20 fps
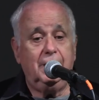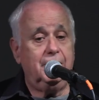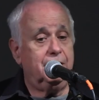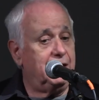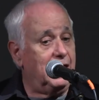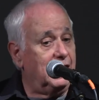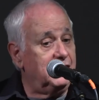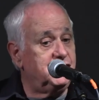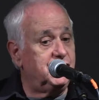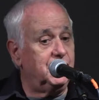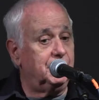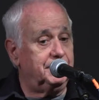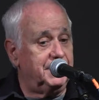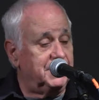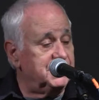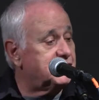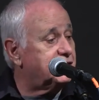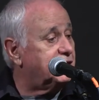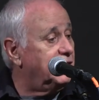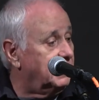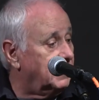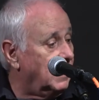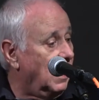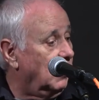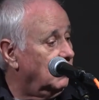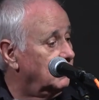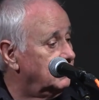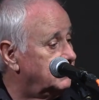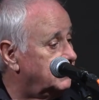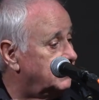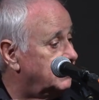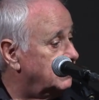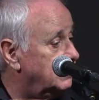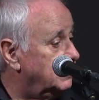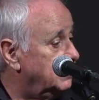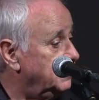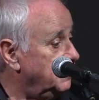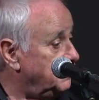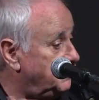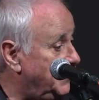The Algerians kick out
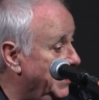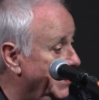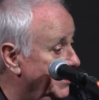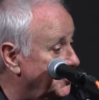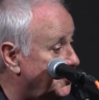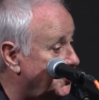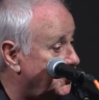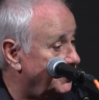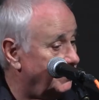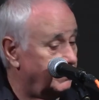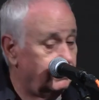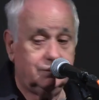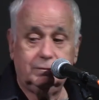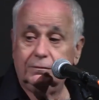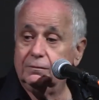the French.